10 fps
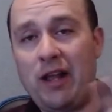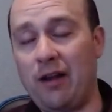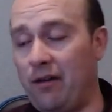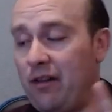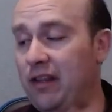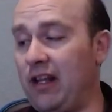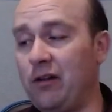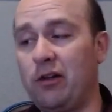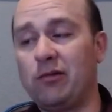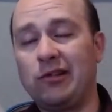
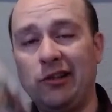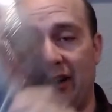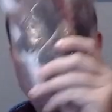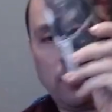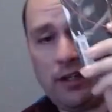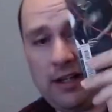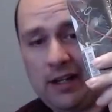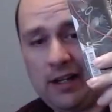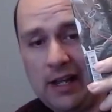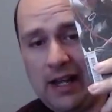There, there was literally